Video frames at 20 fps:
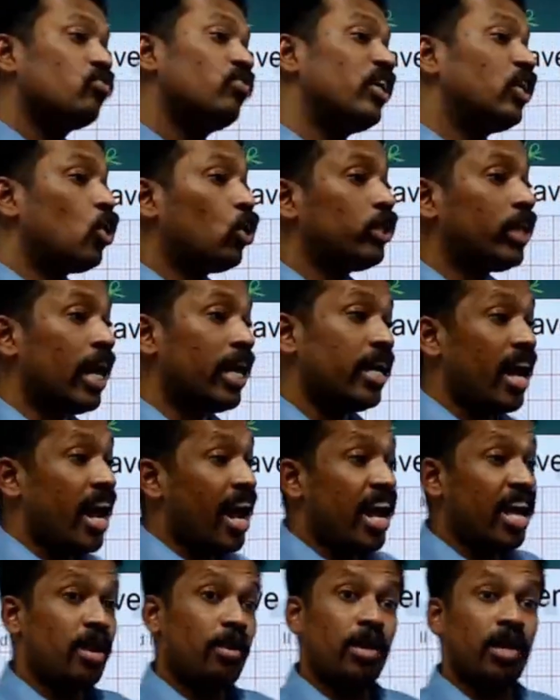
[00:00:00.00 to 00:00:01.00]
We know that
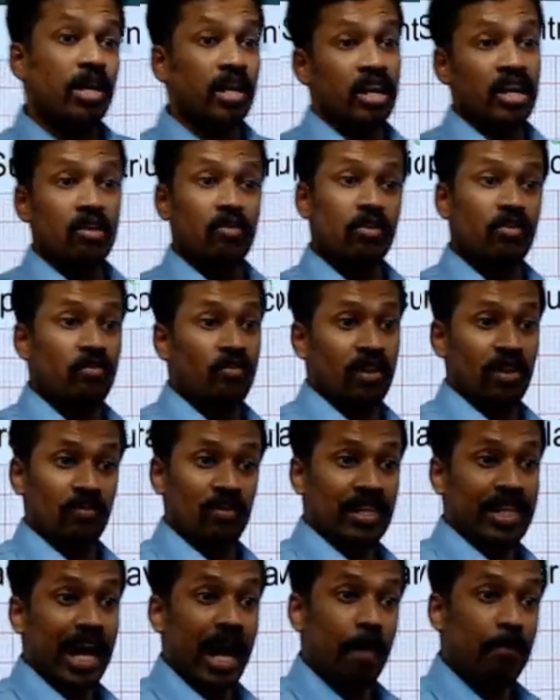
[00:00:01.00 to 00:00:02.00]
uh,
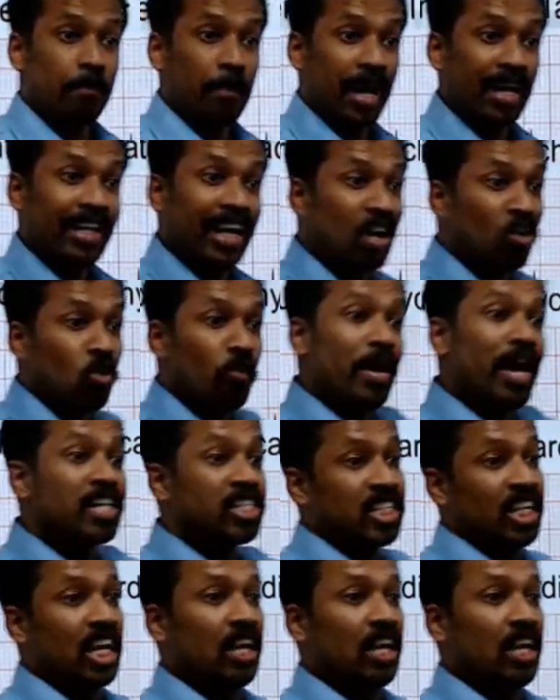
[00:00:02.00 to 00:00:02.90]
with the MI, there will be ST